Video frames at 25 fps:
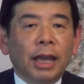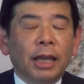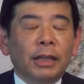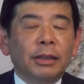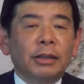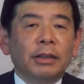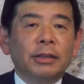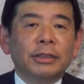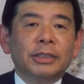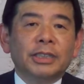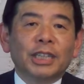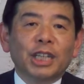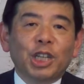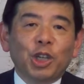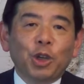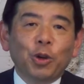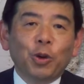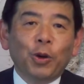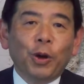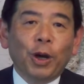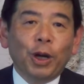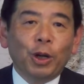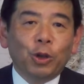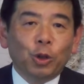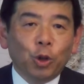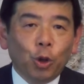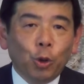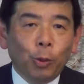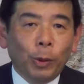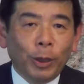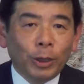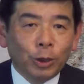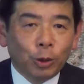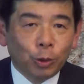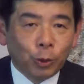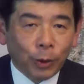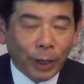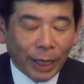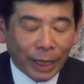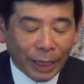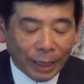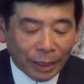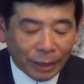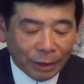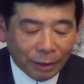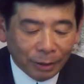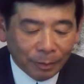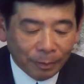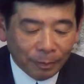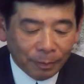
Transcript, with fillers: and secure global trade.